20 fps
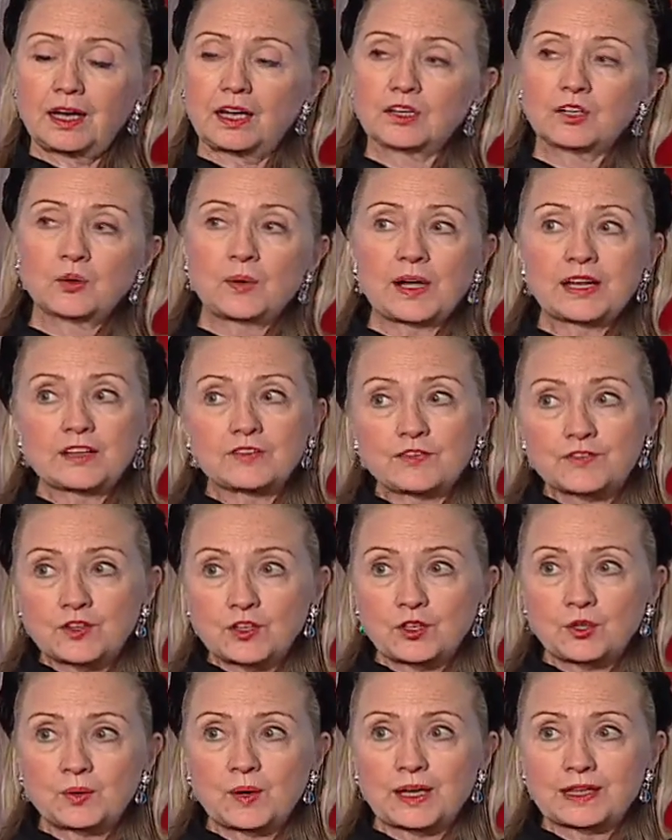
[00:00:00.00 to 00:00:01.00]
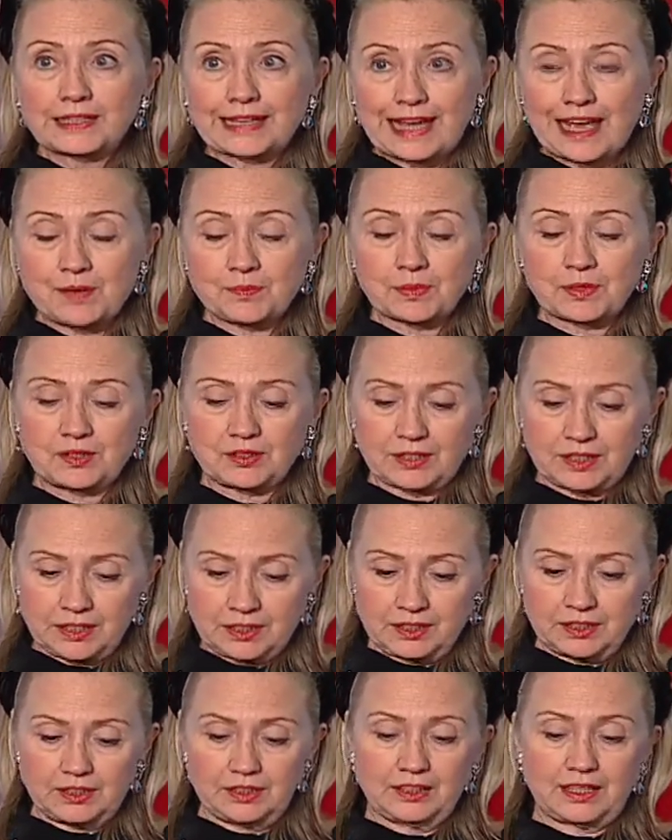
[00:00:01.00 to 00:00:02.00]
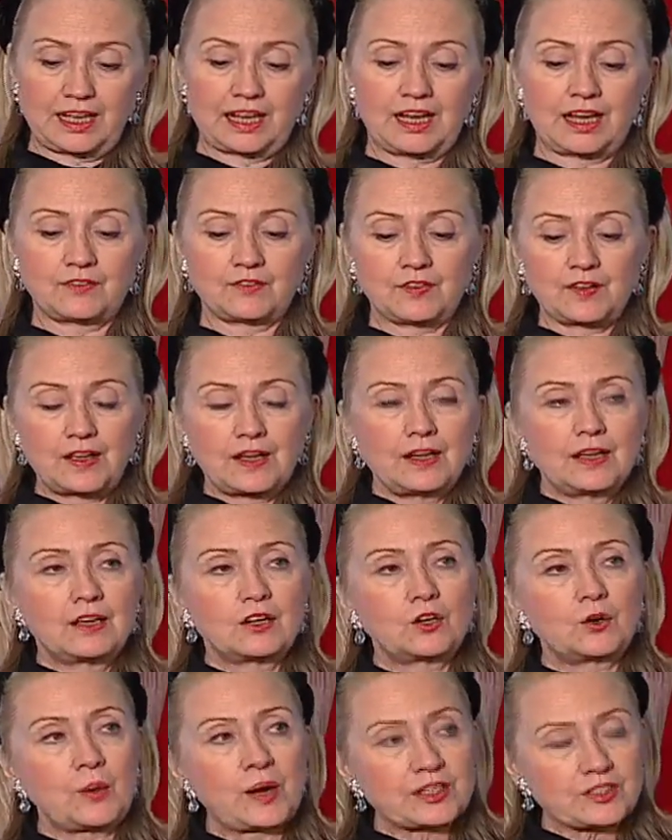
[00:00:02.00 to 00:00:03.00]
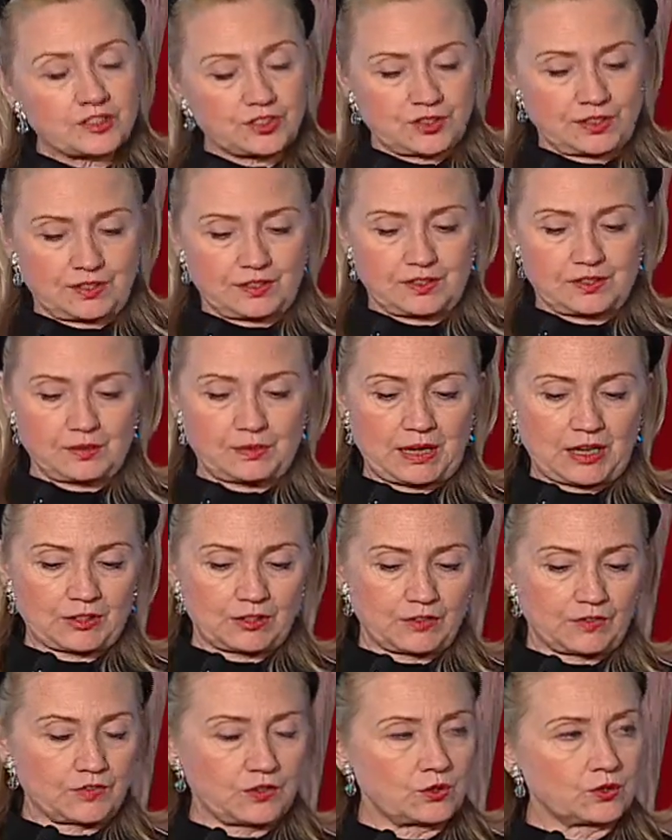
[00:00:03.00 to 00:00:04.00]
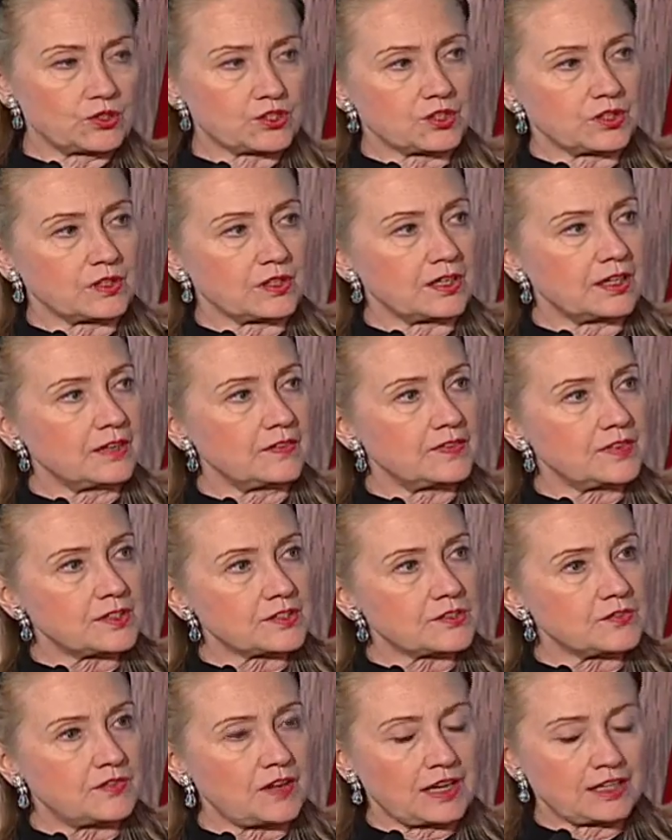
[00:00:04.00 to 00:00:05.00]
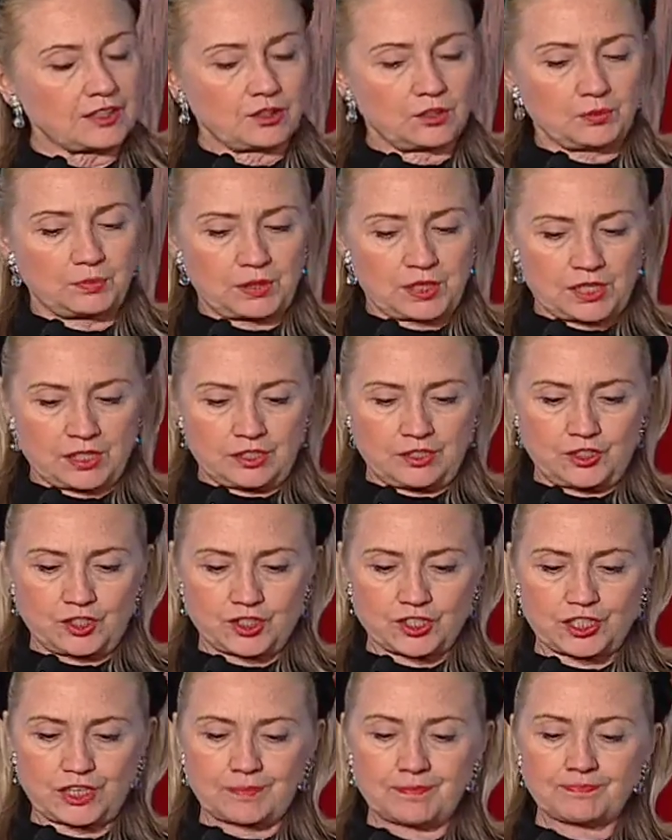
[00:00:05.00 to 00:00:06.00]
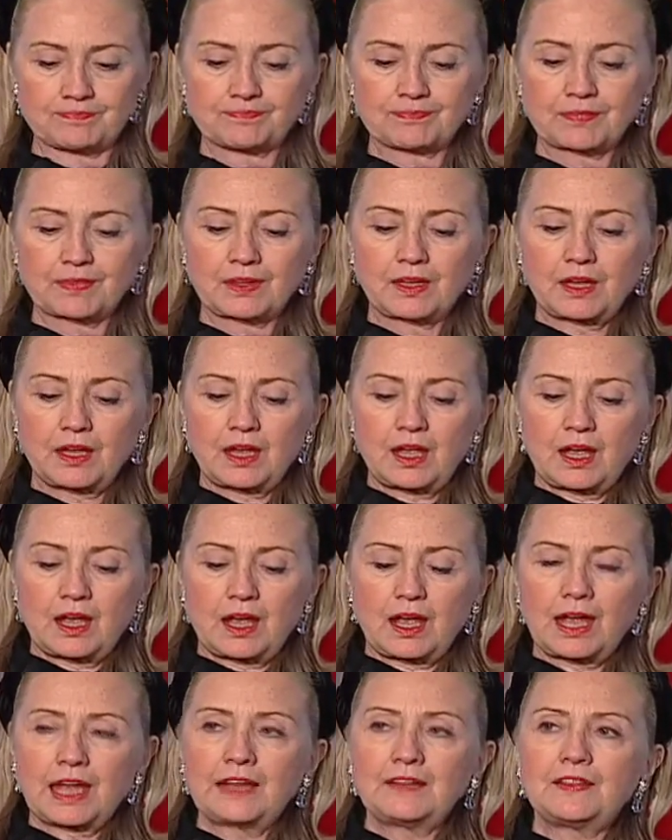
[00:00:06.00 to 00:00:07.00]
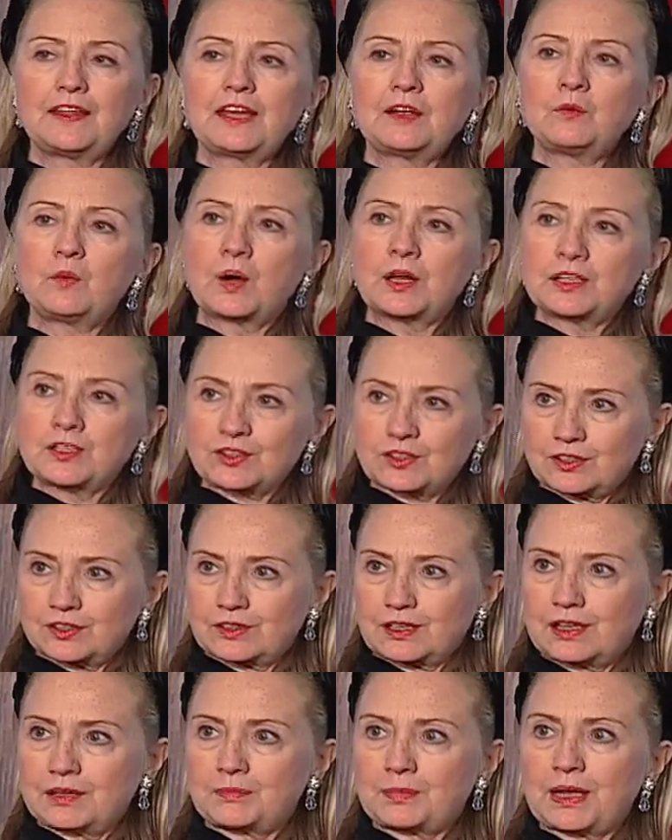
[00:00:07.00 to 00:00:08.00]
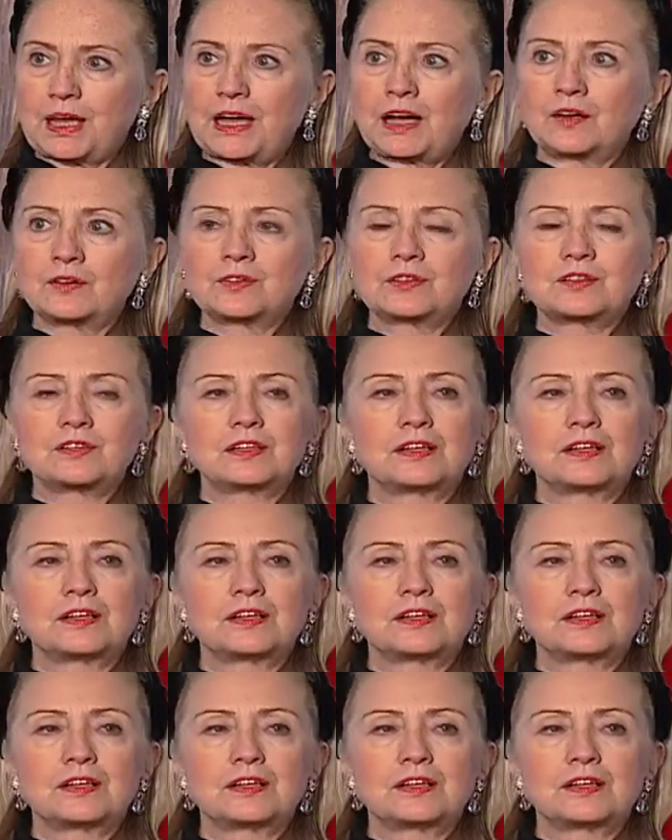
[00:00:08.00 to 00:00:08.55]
quite a few on Capitol Hill, have questions about the future of this vital partnership. And they wonder about